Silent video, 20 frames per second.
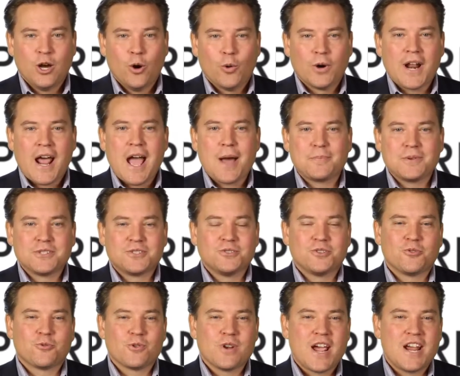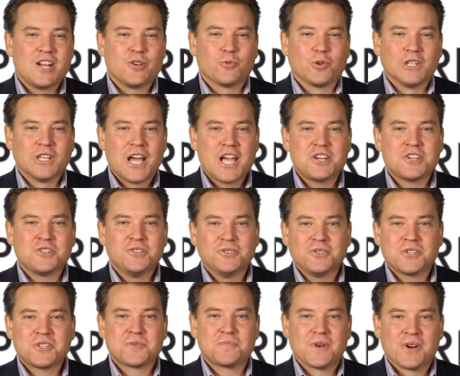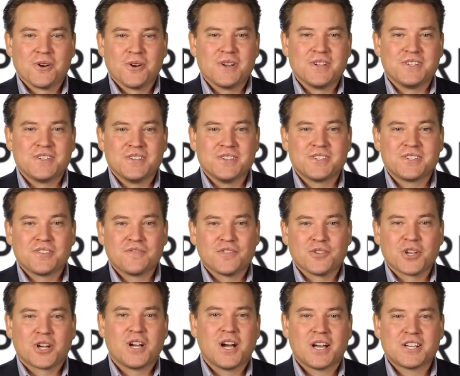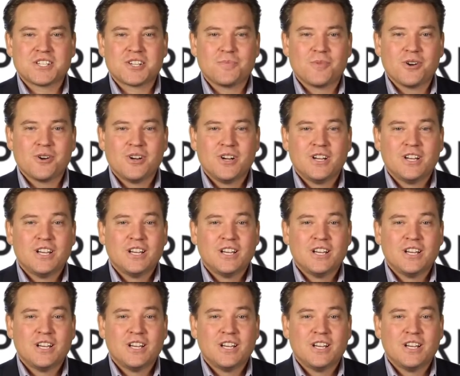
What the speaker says: What happened to creating relational experiences for the customer